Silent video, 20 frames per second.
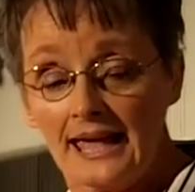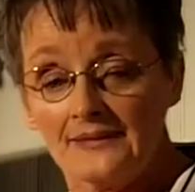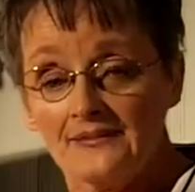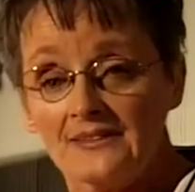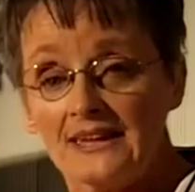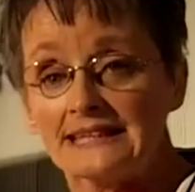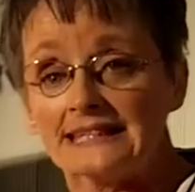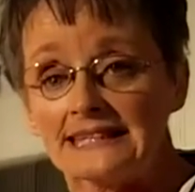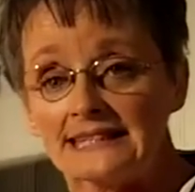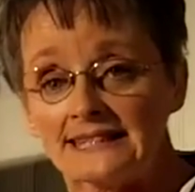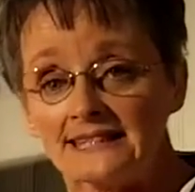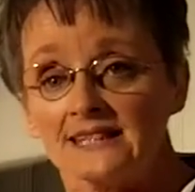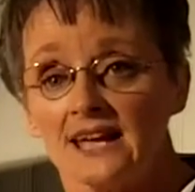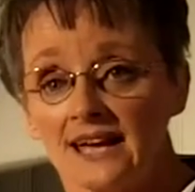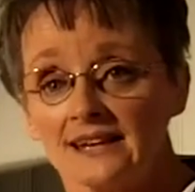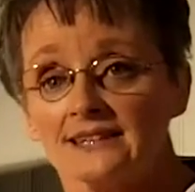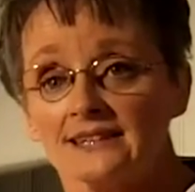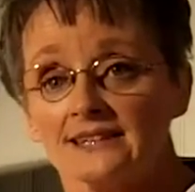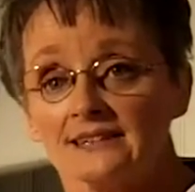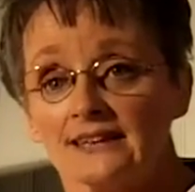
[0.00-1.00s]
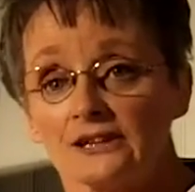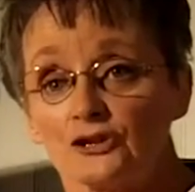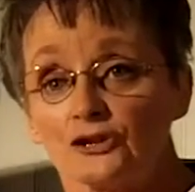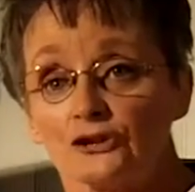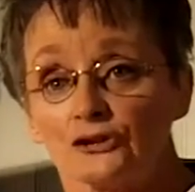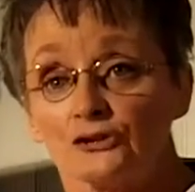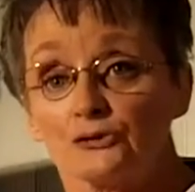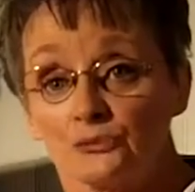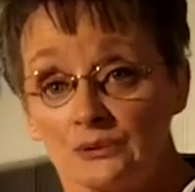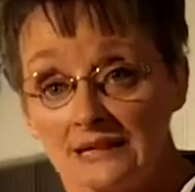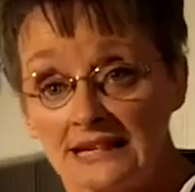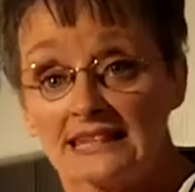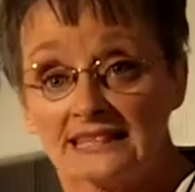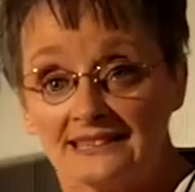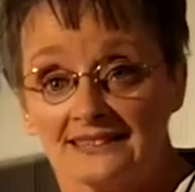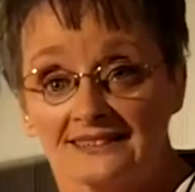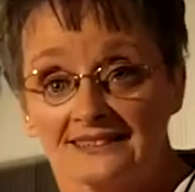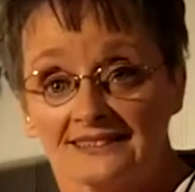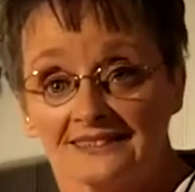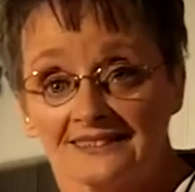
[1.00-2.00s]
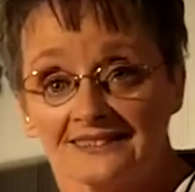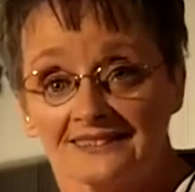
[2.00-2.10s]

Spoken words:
And they'd get the idea they couldn't read.